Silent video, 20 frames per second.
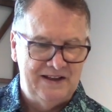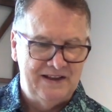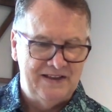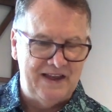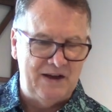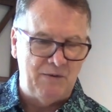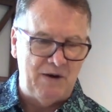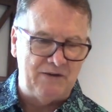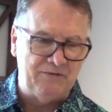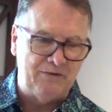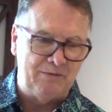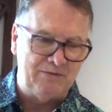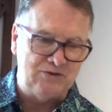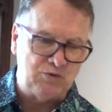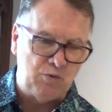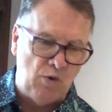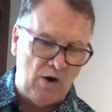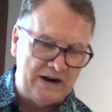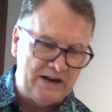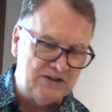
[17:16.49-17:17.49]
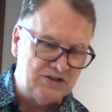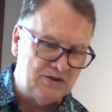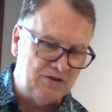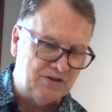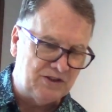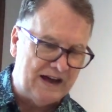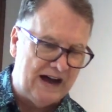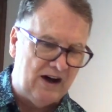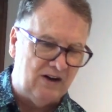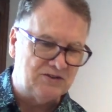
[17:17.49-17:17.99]
They went from
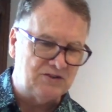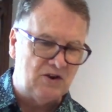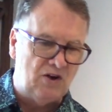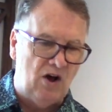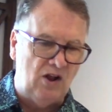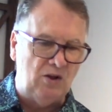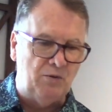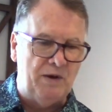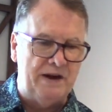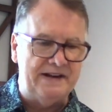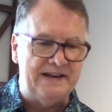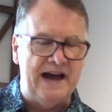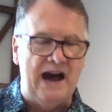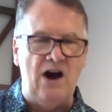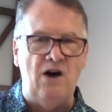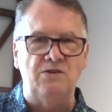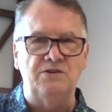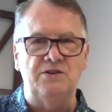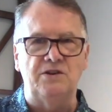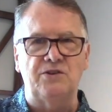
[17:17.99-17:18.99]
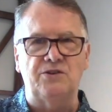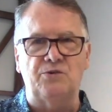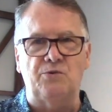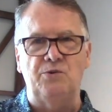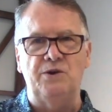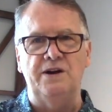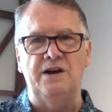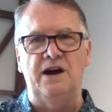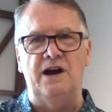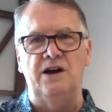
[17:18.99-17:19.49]
22,000 all the way down to
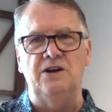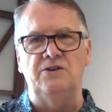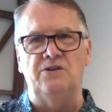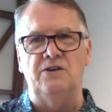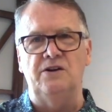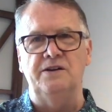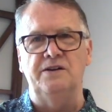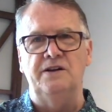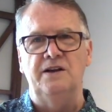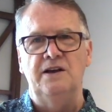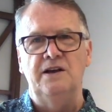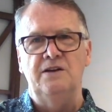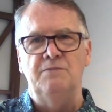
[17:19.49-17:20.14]
300